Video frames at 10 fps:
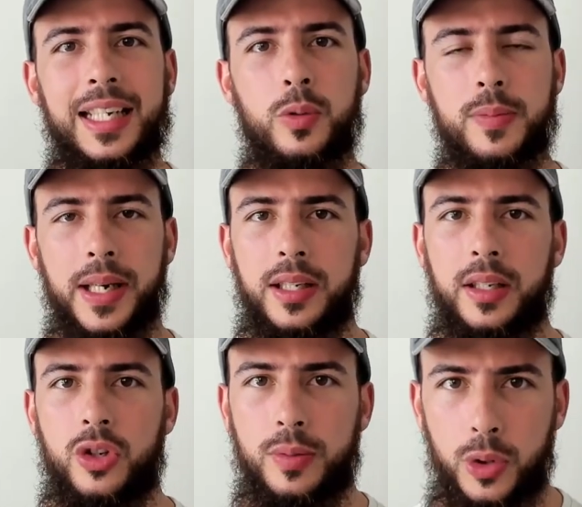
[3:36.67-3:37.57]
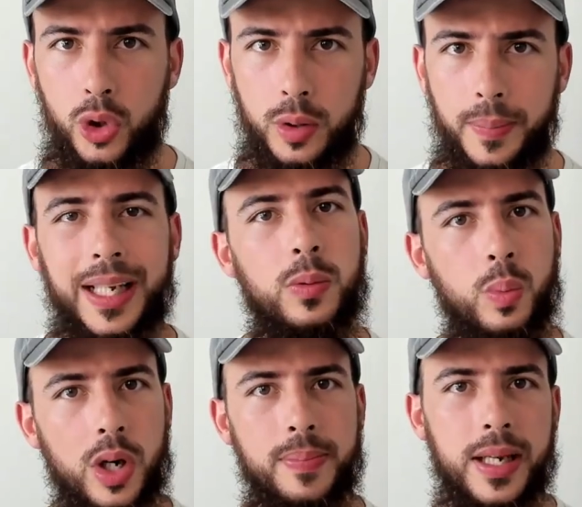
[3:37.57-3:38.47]
and he was making small, but he
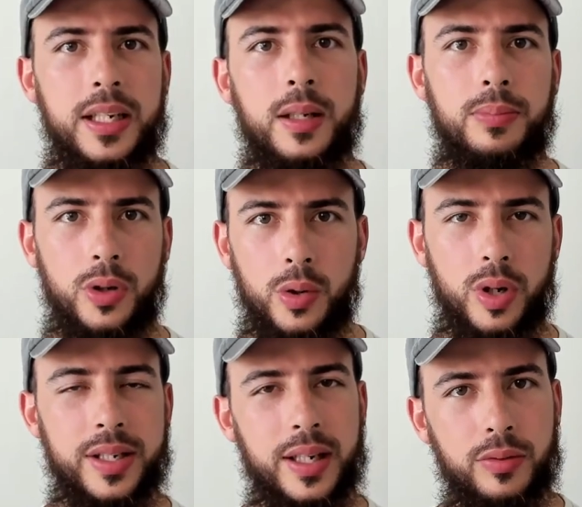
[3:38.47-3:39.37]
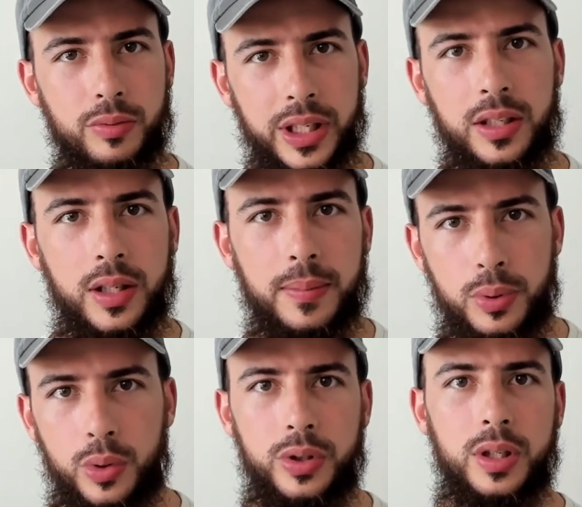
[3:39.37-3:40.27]
was making progress in real
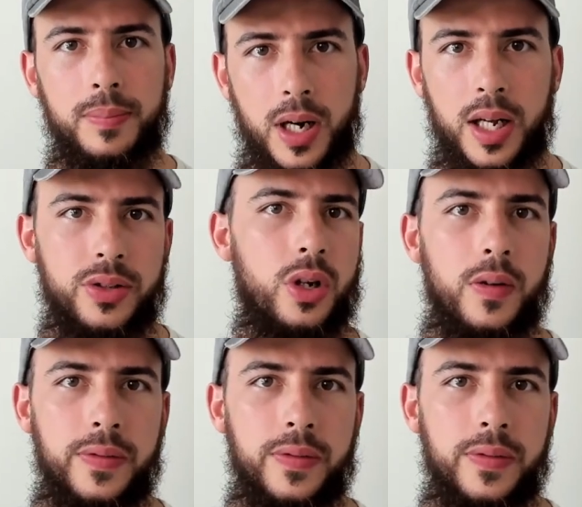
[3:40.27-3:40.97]
important parts